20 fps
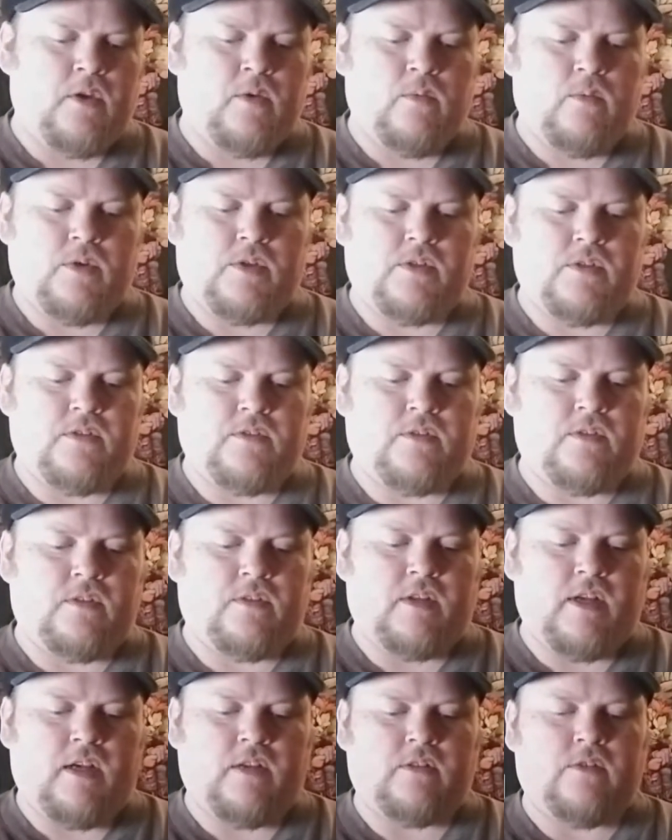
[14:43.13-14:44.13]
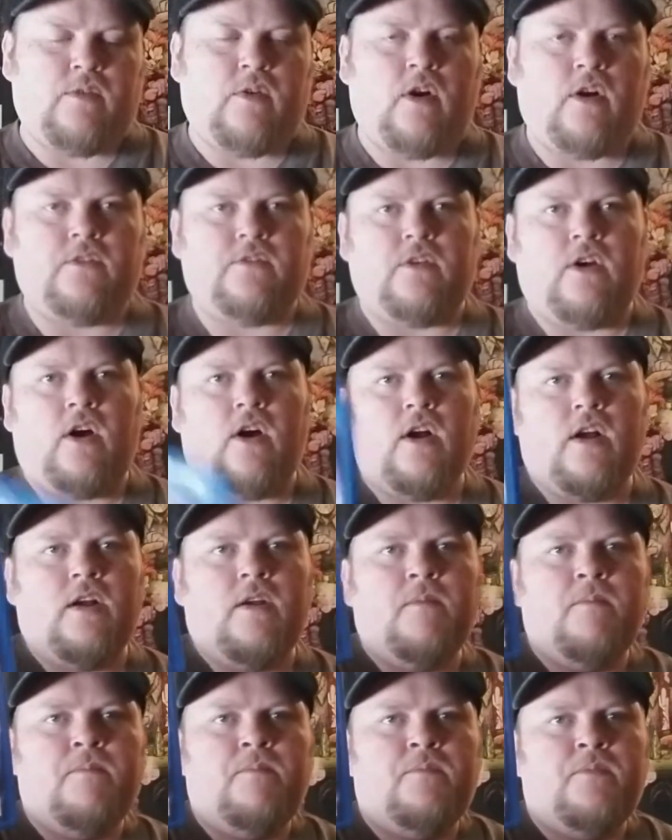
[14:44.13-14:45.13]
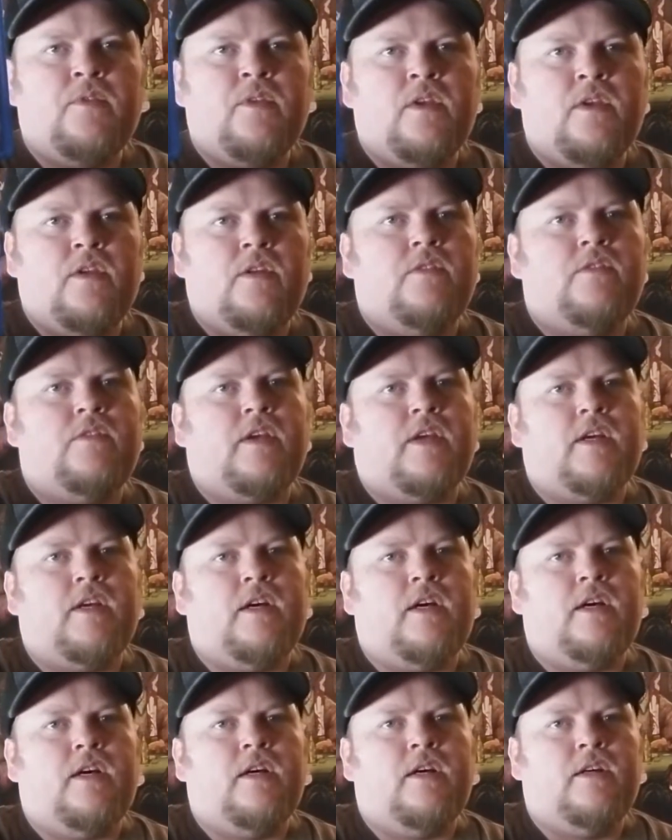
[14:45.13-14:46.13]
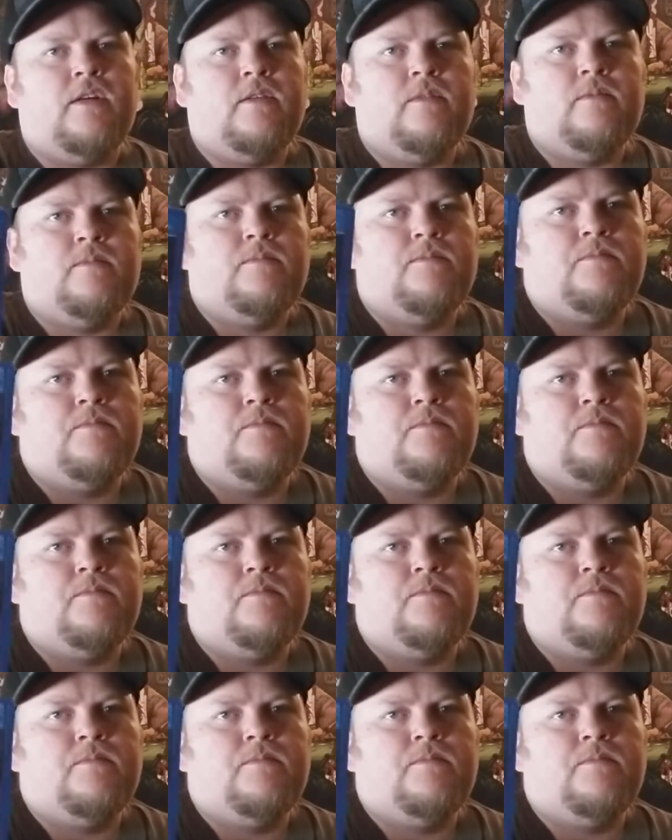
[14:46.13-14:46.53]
which is the Tales of Hearts R. It's like a